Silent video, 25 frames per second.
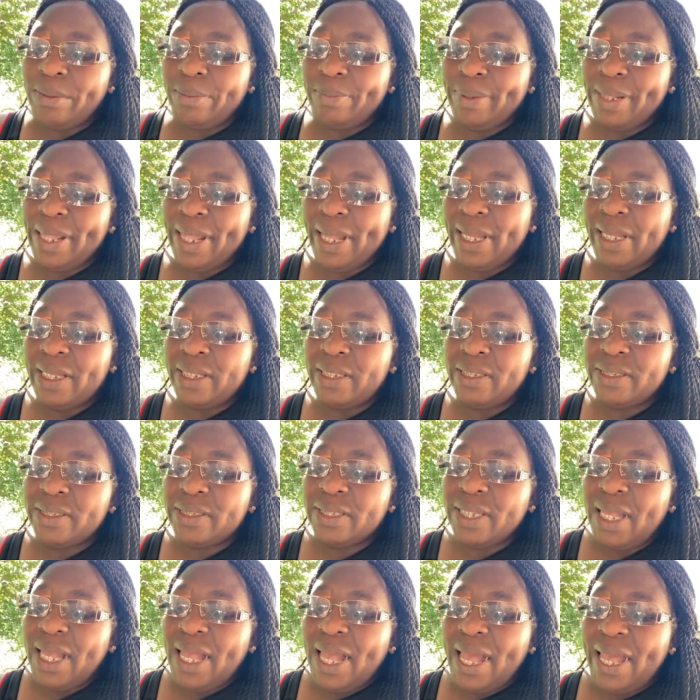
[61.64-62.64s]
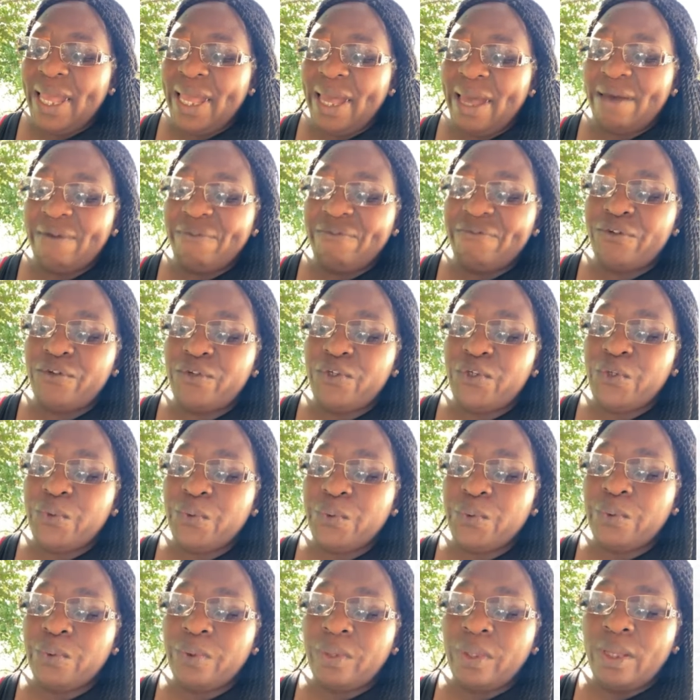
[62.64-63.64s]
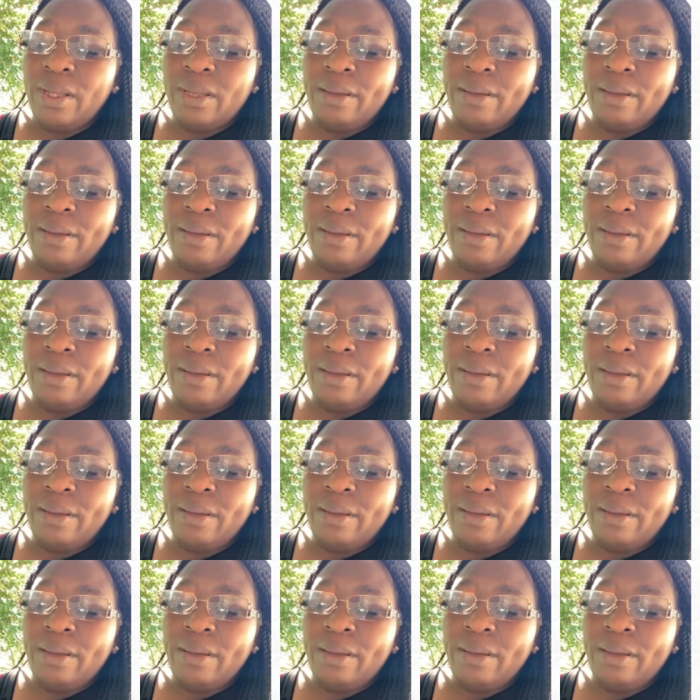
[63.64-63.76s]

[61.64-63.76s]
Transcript: the plans I have for you.